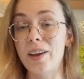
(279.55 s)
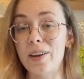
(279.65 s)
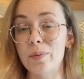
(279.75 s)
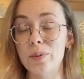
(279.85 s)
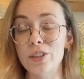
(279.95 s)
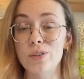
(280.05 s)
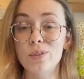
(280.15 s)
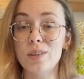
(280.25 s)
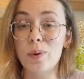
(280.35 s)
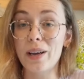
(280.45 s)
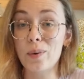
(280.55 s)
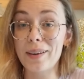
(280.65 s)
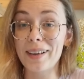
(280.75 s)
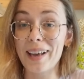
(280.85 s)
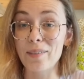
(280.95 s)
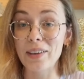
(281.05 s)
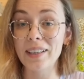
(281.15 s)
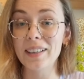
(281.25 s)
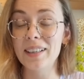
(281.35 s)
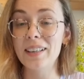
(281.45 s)
which is also why I quite like having
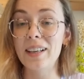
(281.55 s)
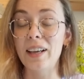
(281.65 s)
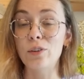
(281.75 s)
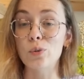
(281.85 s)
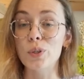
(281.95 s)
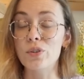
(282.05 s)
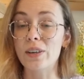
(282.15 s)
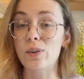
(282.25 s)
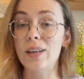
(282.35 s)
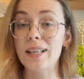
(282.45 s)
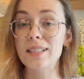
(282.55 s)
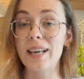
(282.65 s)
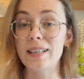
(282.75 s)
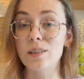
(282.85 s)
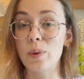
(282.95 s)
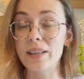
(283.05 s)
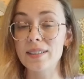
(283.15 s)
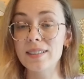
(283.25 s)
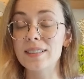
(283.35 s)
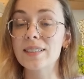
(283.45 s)
like drawstring or elasticated
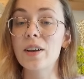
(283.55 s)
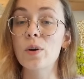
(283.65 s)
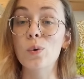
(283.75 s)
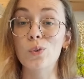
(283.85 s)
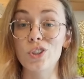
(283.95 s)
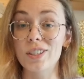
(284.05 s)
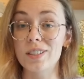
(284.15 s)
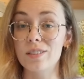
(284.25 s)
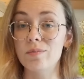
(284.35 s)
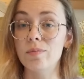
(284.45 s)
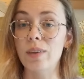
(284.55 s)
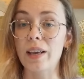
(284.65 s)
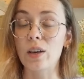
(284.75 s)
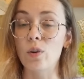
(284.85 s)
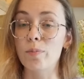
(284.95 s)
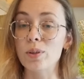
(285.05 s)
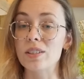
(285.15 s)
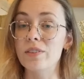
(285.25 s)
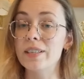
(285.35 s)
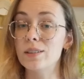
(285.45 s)
waists, or just like a lot of
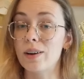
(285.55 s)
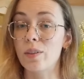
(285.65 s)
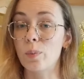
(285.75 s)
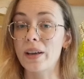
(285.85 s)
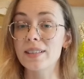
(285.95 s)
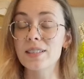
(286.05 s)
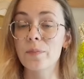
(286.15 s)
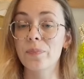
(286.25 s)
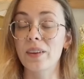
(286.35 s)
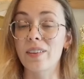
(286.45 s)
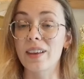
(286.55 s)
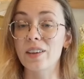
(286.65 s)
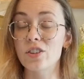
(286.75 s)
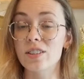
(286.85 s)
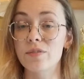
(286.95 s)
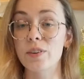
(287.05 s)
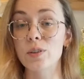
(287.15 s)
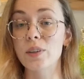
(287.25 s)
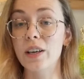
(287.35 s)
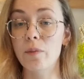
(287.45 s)
positive ease around the waist. I think it just feels
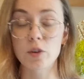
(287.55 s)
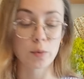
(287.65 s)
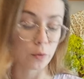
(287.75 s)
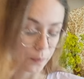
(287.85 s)
really comfortable.